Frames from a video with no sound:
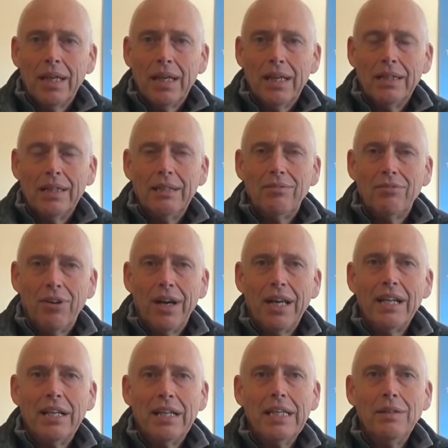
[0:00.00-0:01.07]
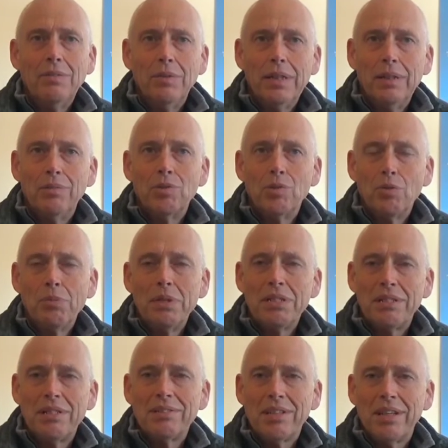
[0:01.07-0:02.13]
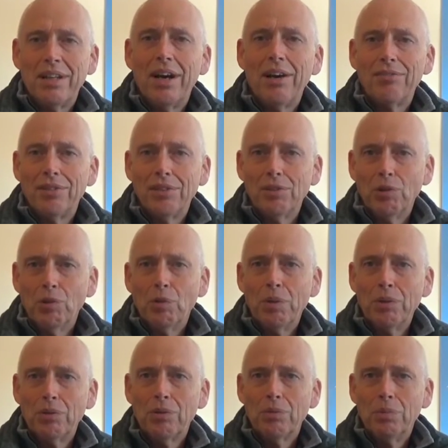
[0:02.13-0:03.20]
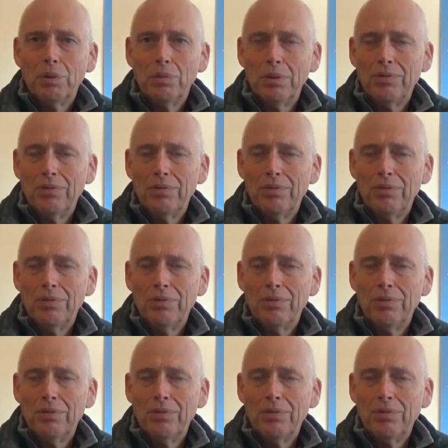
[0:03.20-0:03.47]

And then finally, it was almost as an afterthought, we thought, well,